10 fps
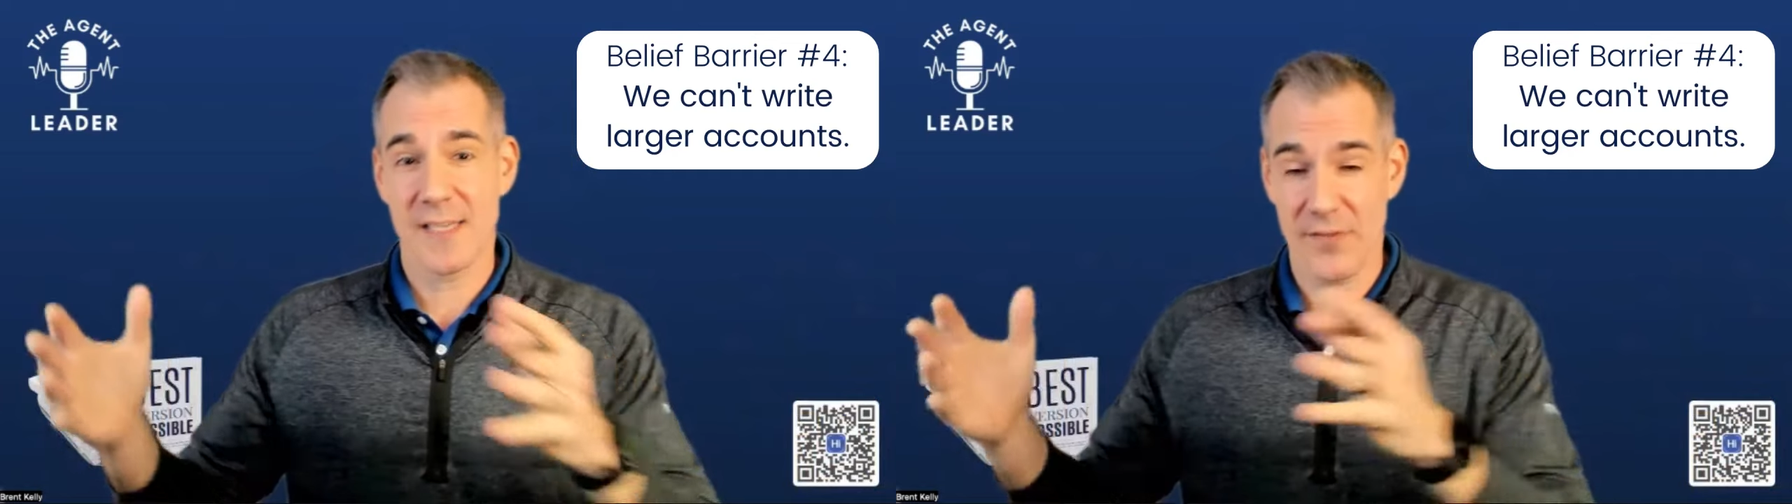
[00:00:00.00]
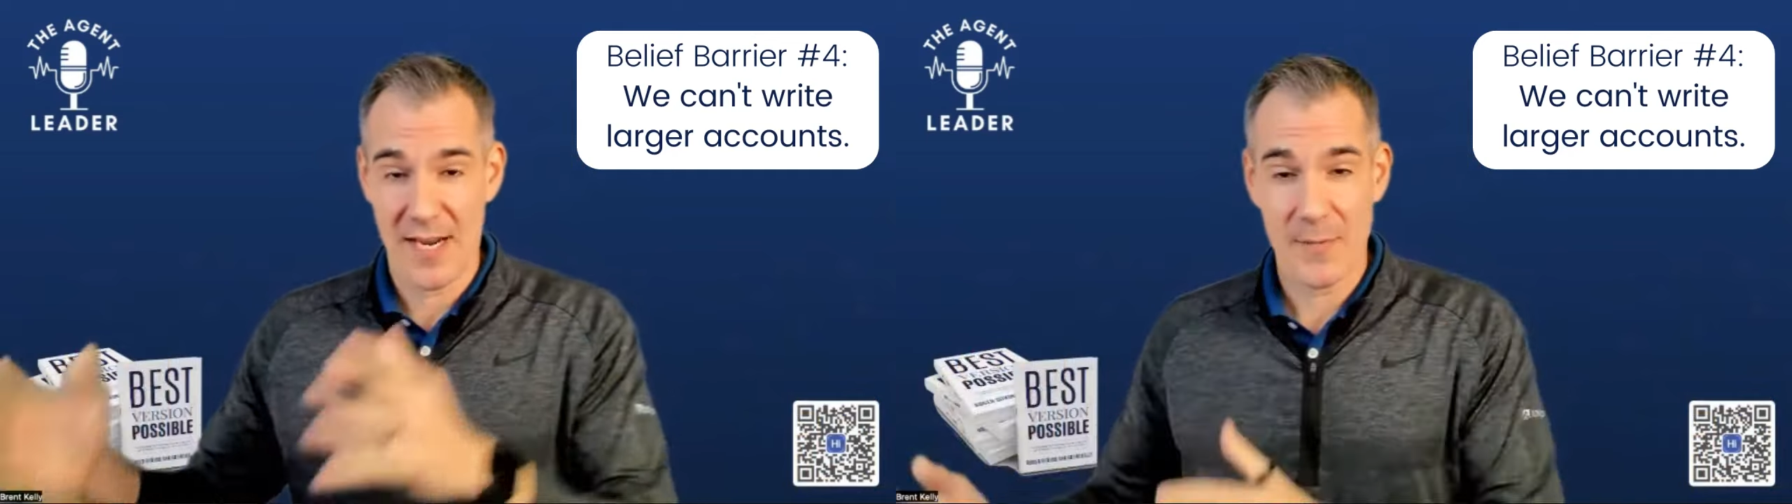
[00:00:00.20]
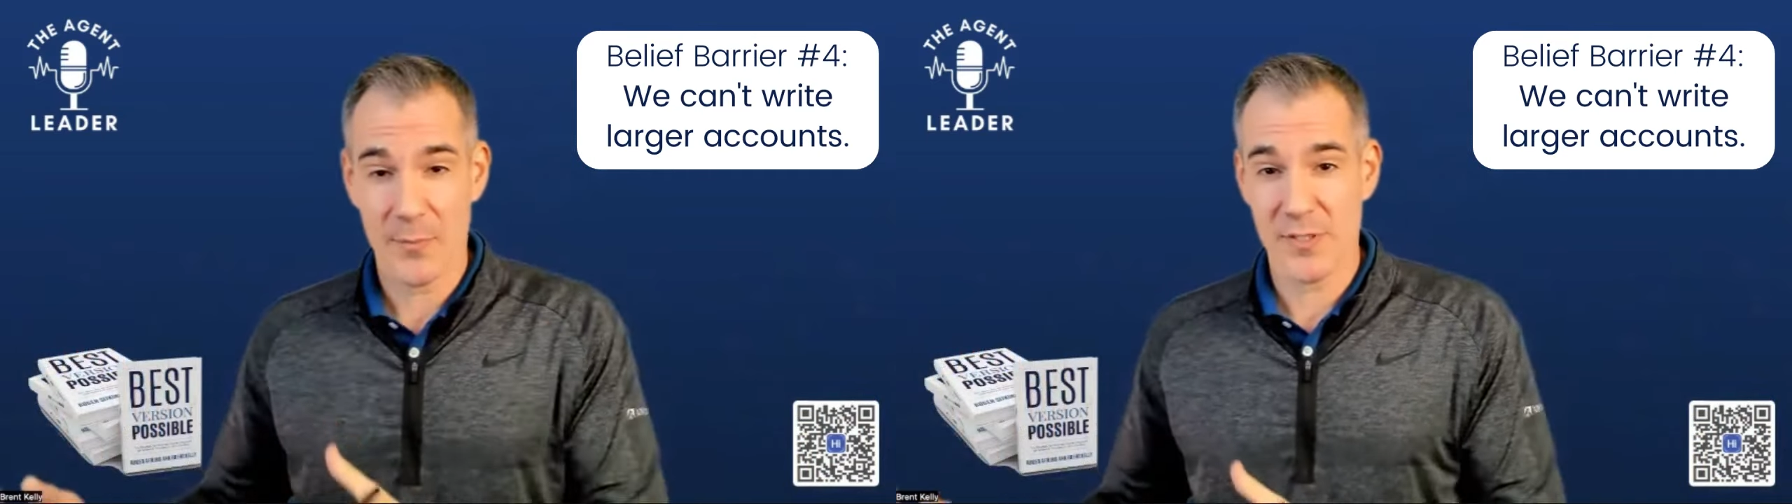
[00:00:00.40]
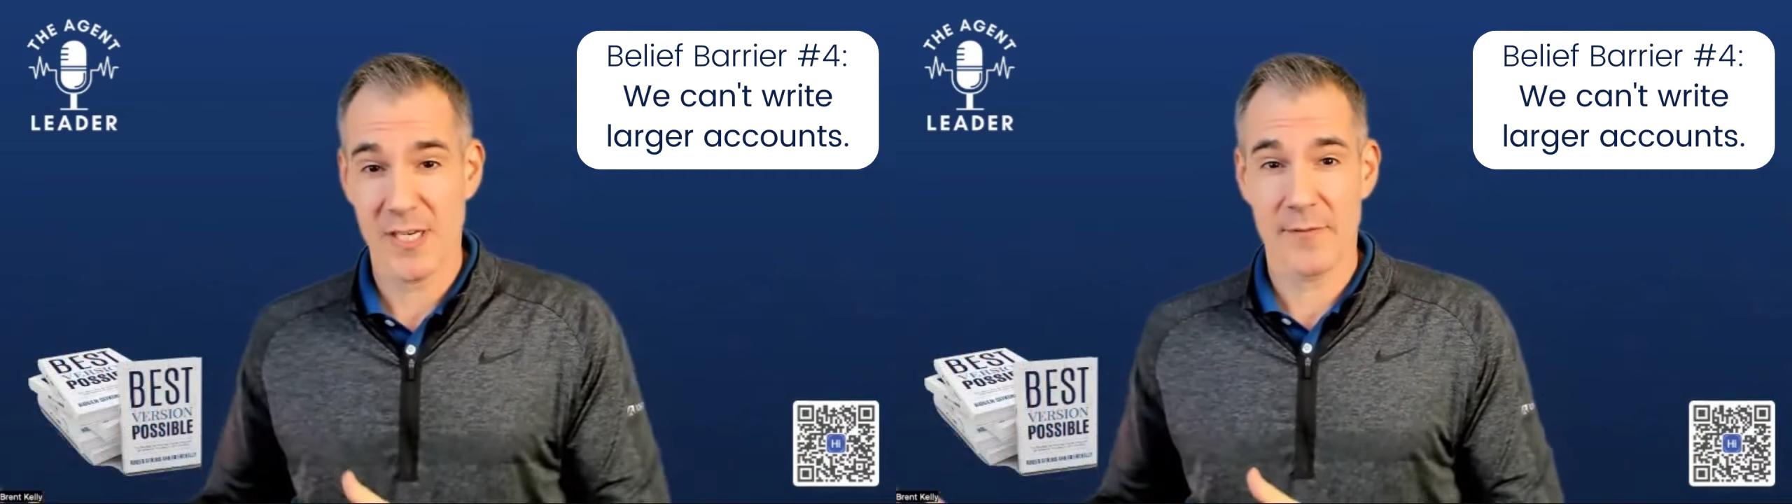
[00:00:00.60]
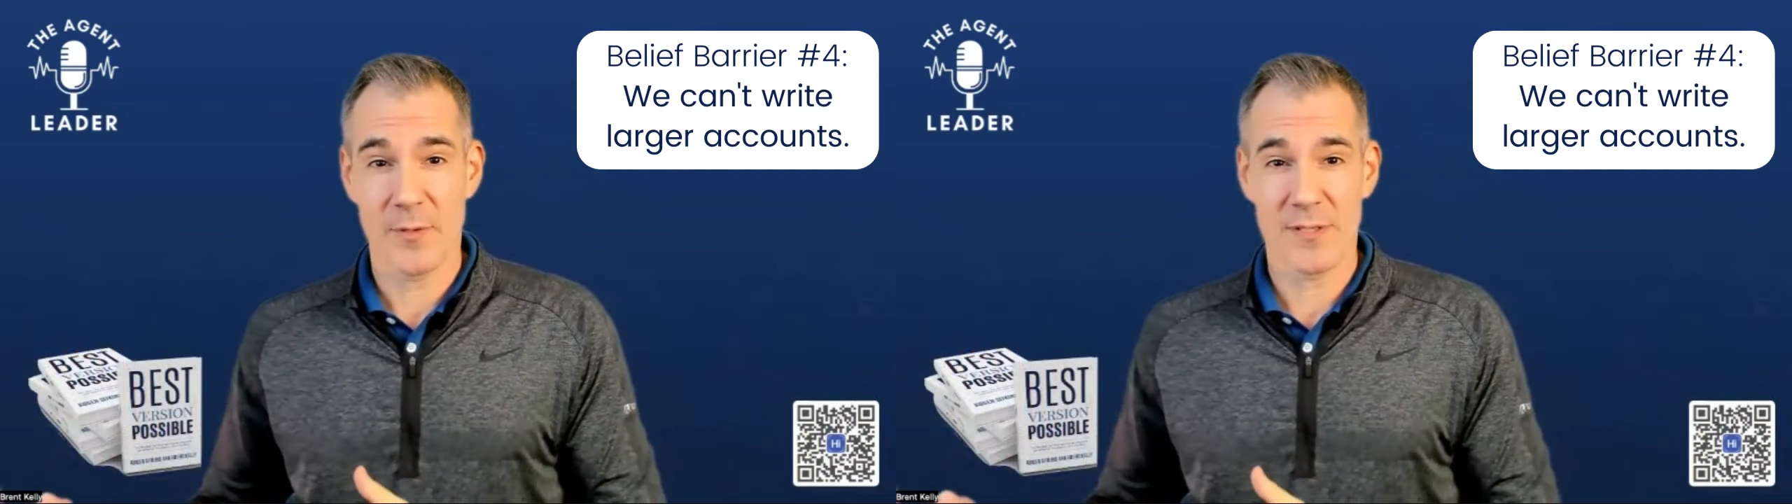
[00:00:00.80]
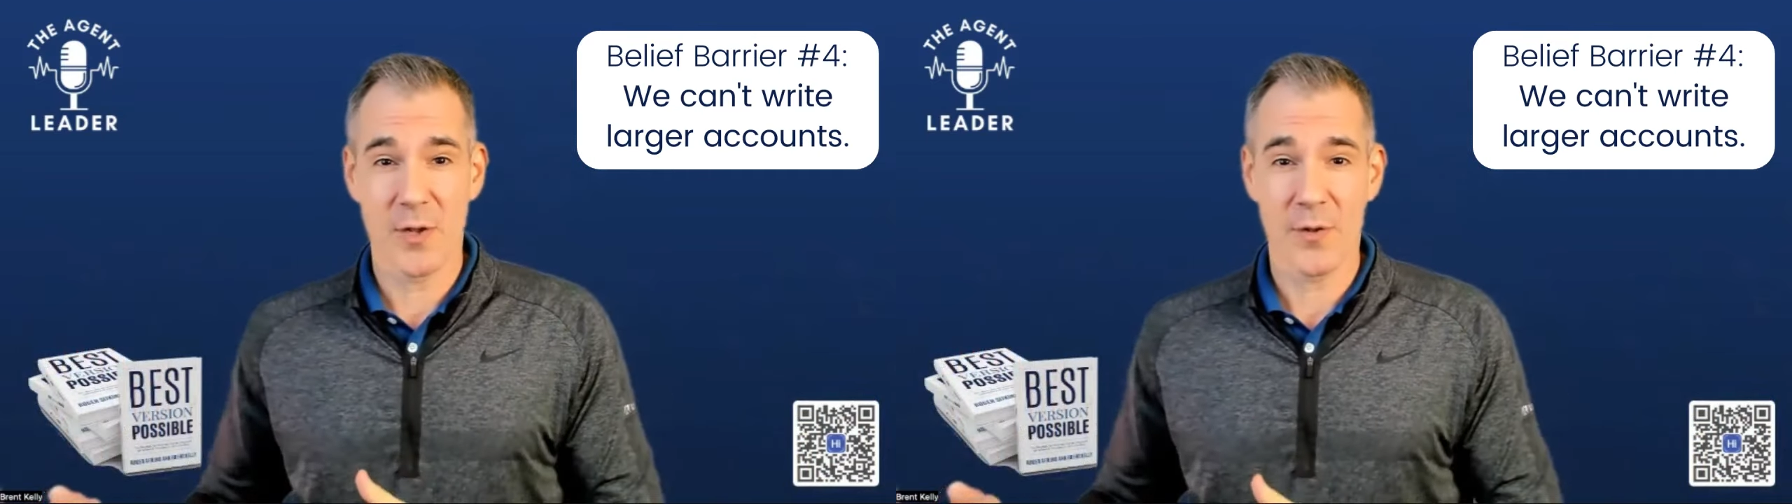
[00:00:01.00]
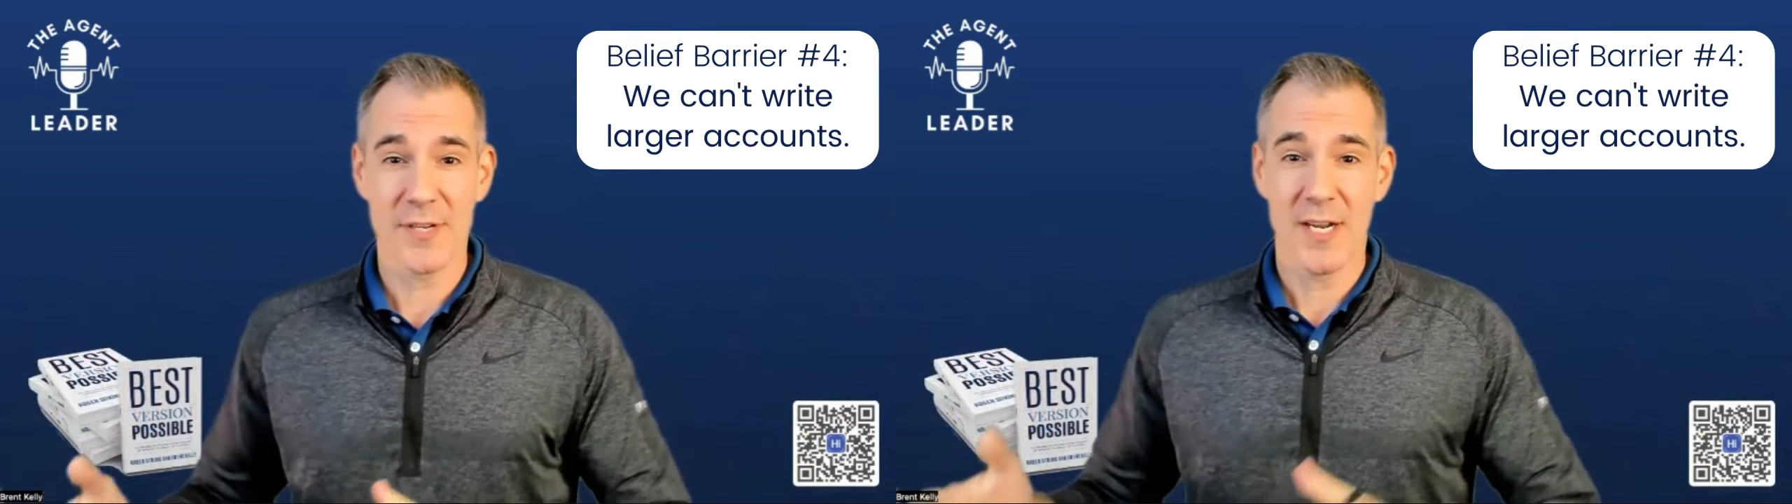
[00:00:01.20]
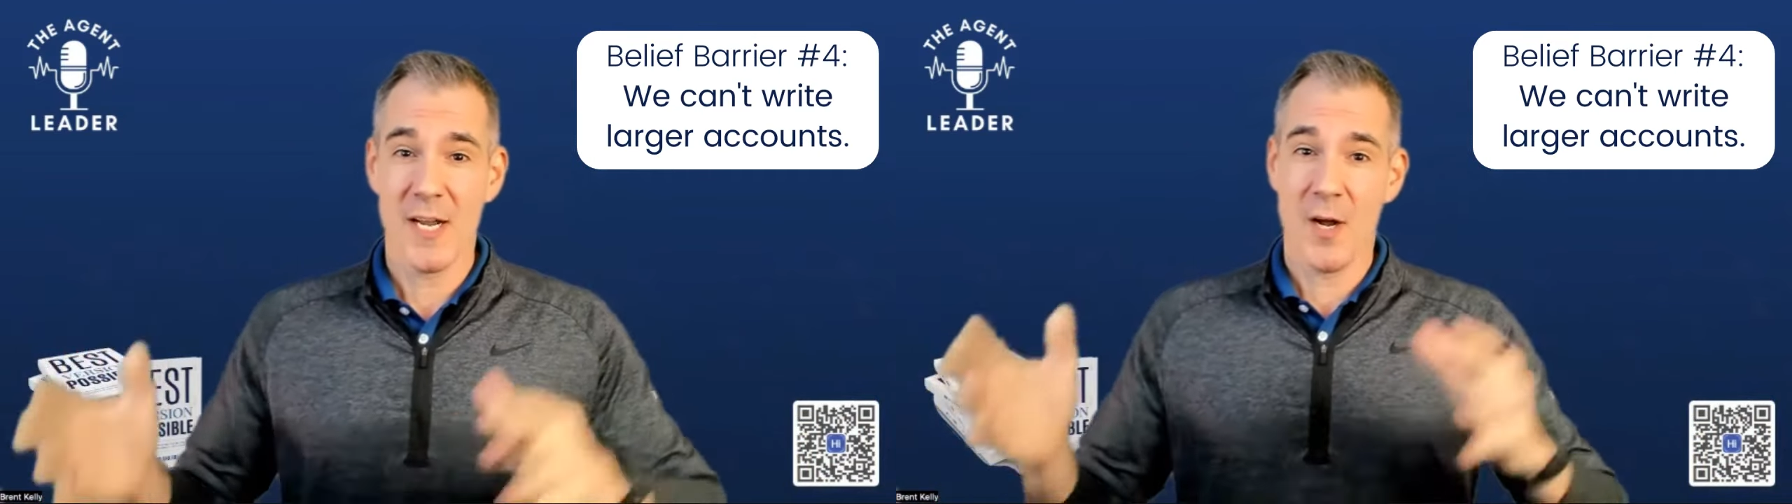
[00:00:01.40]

give you eighty percent of your results.